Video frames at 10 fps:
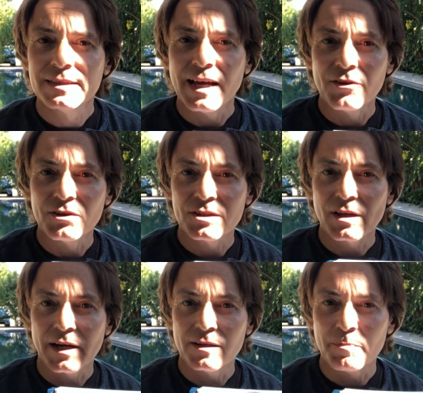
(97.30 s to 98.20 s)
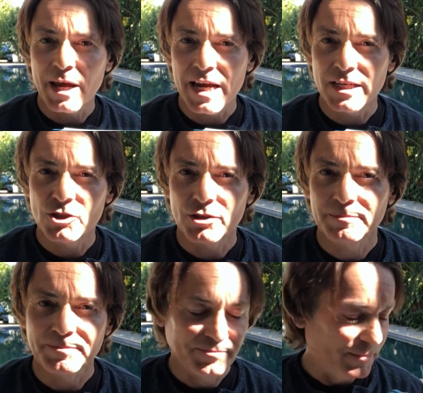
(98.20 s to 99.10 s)
down this side of the page,
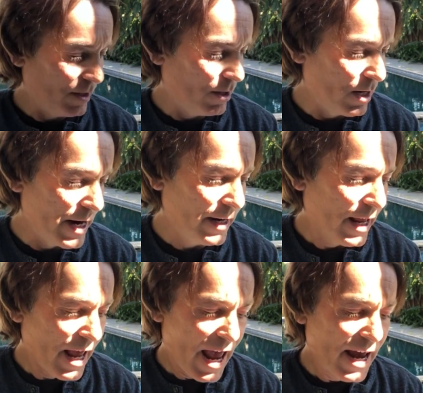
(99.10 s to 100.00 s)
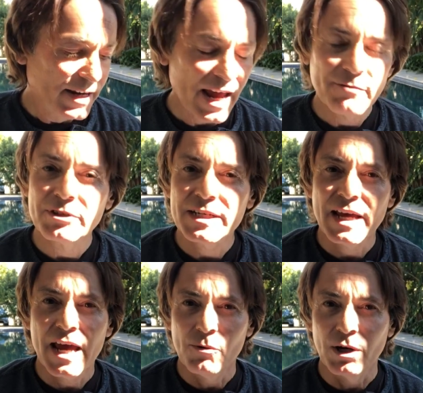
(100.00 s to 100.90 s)
all right? And every
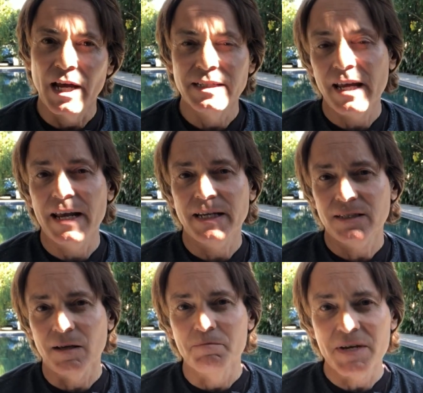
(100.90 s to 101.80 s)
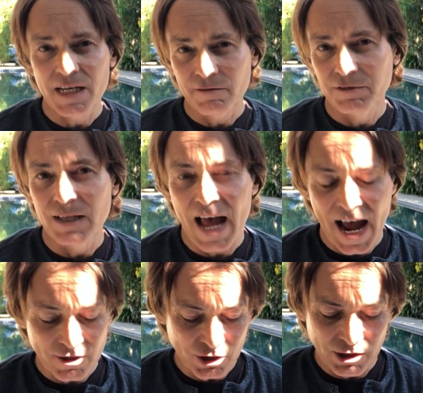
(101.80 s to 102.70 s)
day when I take some meaningful
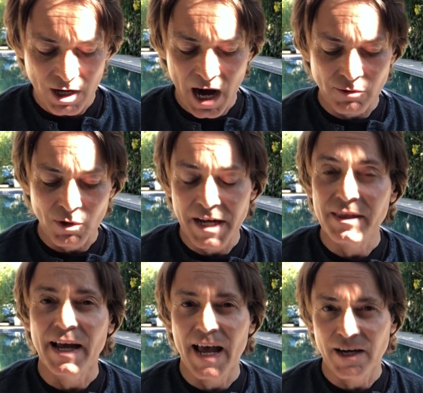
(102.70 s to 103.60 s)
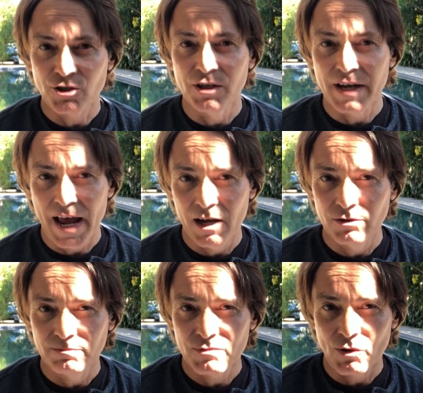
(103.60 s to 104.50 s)
action, I write that action down
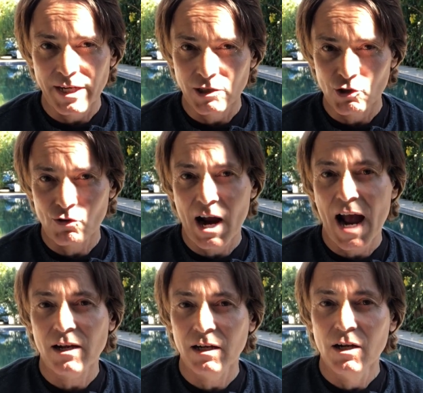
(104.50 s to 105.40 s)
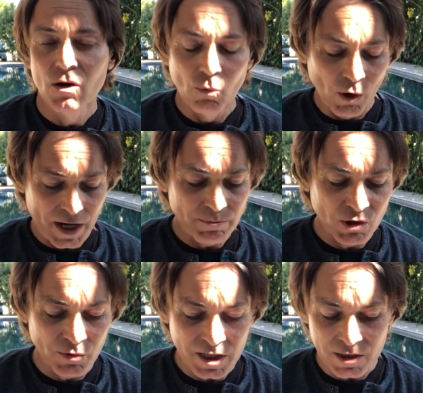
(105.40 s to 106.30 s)
so I can track what I'm
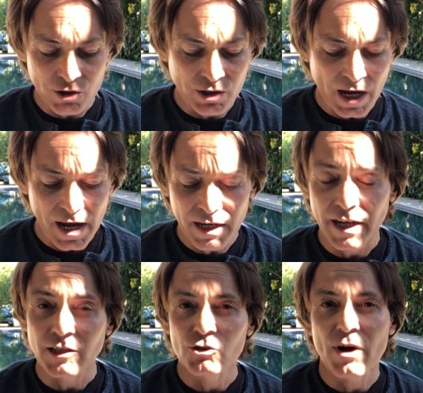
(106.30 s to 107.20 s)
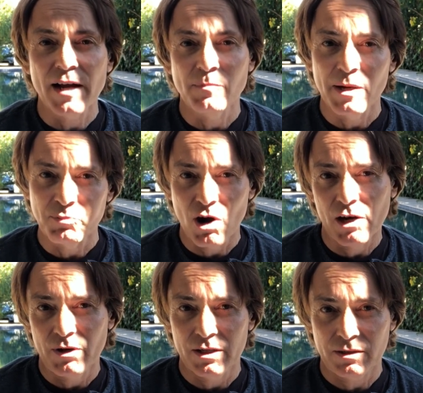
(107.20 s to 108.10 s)
doing each day and I can track my
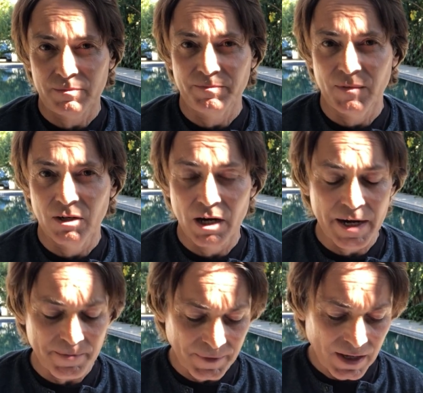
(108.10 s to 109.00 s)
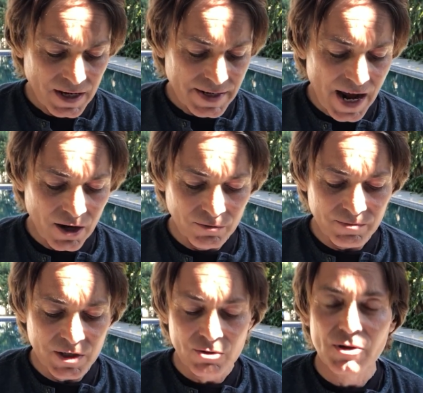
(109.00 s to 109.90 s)
progress, all right? Now,
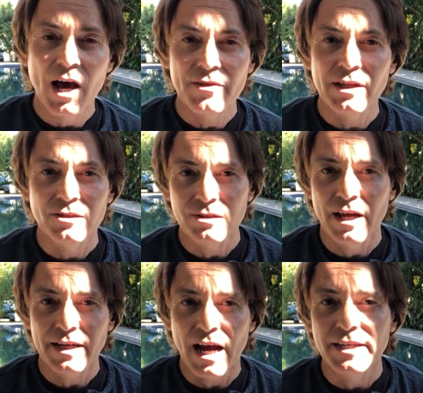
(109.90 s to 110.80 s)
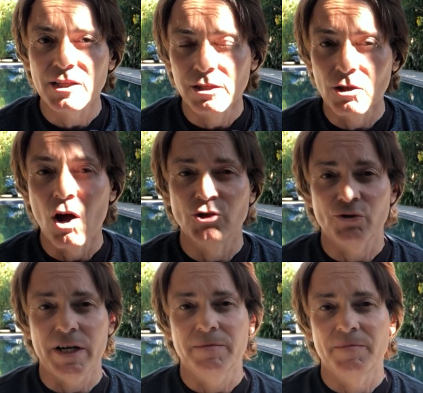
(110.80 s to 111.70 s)
these are not things like I did the laundry,